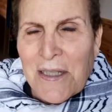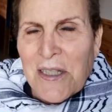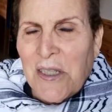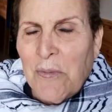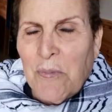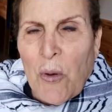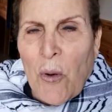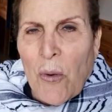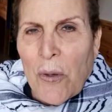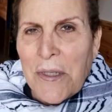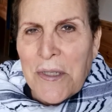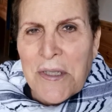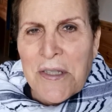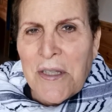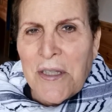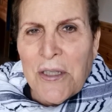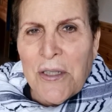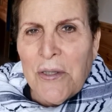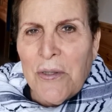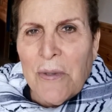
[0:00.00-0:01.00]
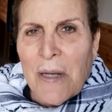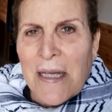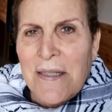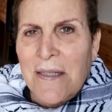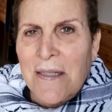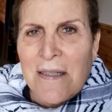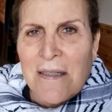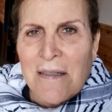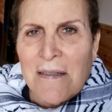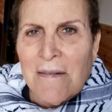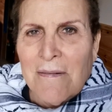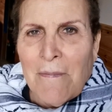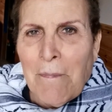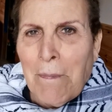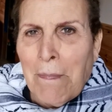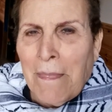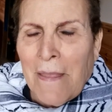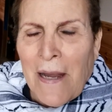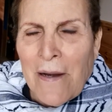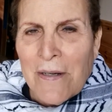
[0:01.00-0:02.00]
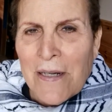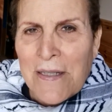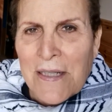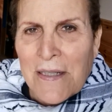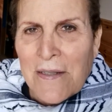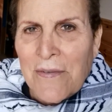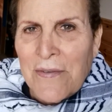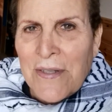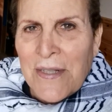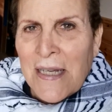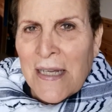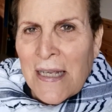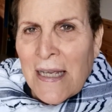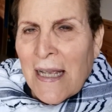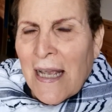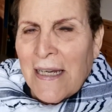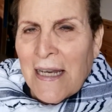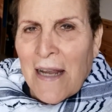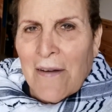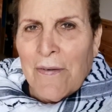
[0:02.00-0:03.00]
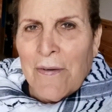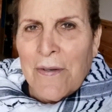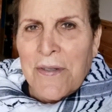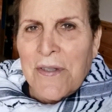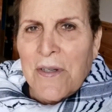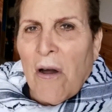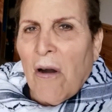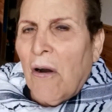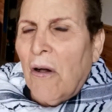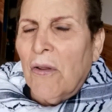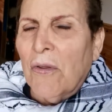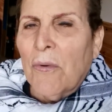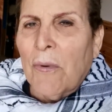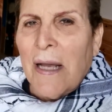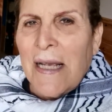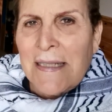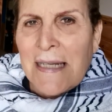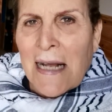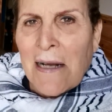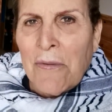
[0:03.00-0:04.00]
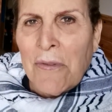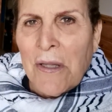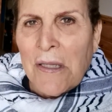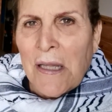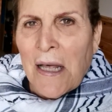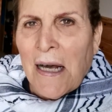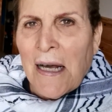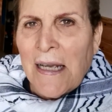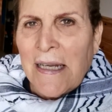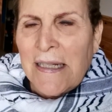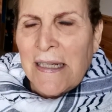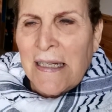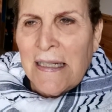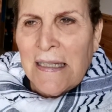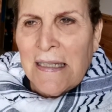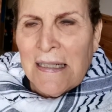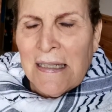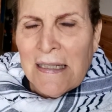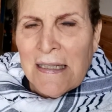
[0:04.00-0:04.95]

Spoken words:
supports the U.S. narratives and efforts all the way down the line.